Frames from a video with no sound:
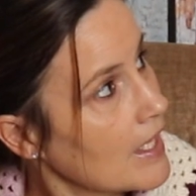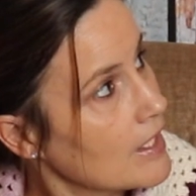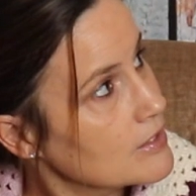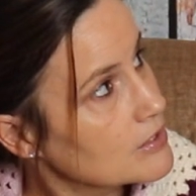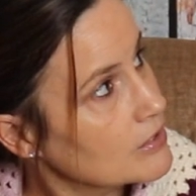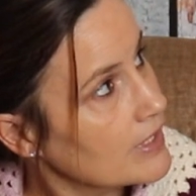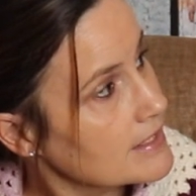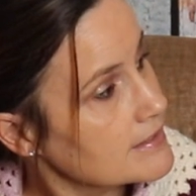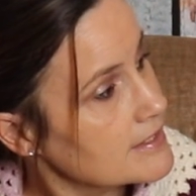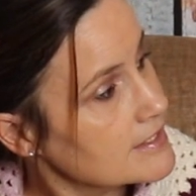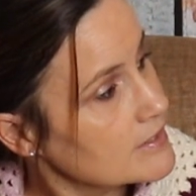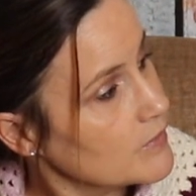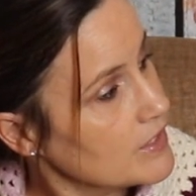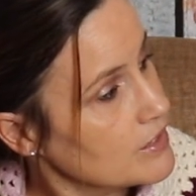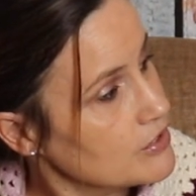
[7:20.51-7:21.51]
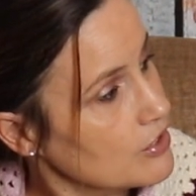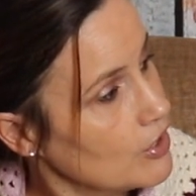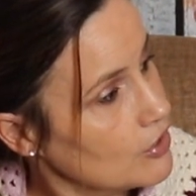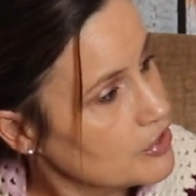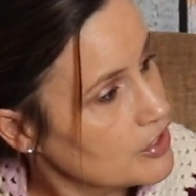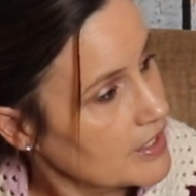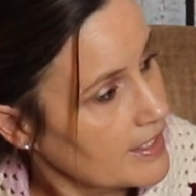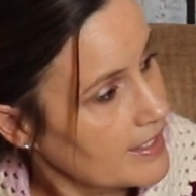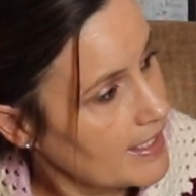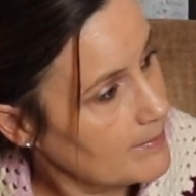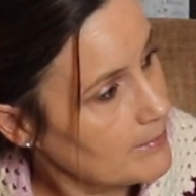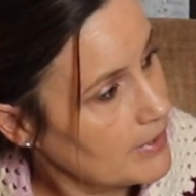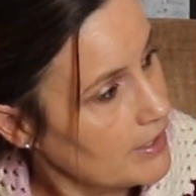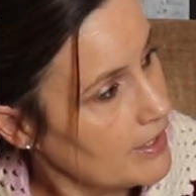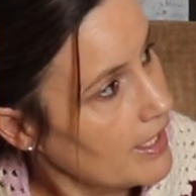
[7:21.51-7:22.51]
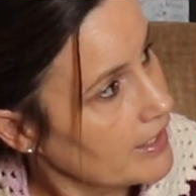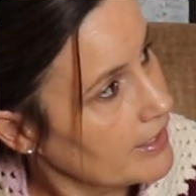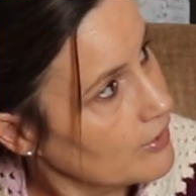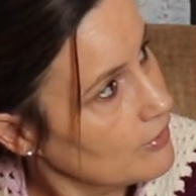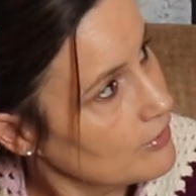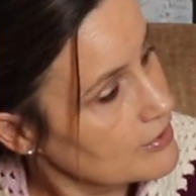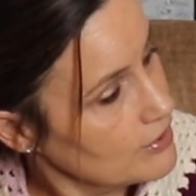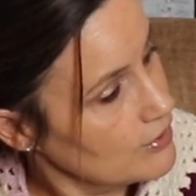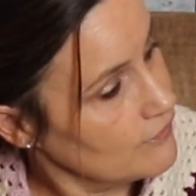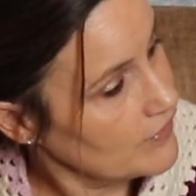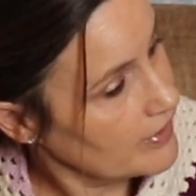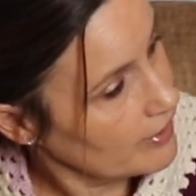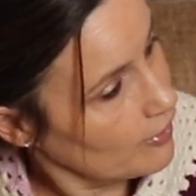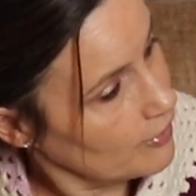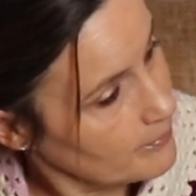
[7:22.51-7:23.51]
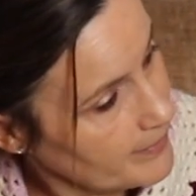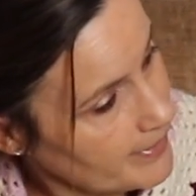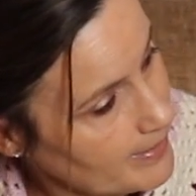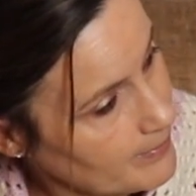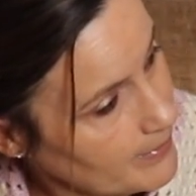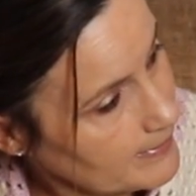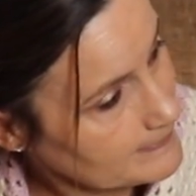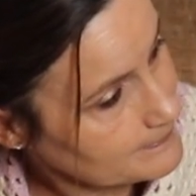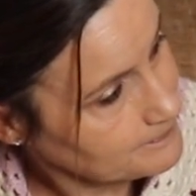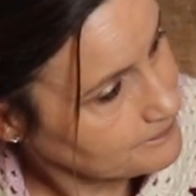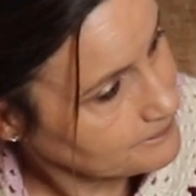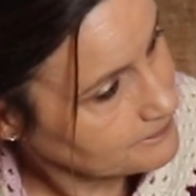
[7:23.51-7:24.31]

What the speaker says: So that's the Sweet Georgia capelet, and it goes lovely on Mabel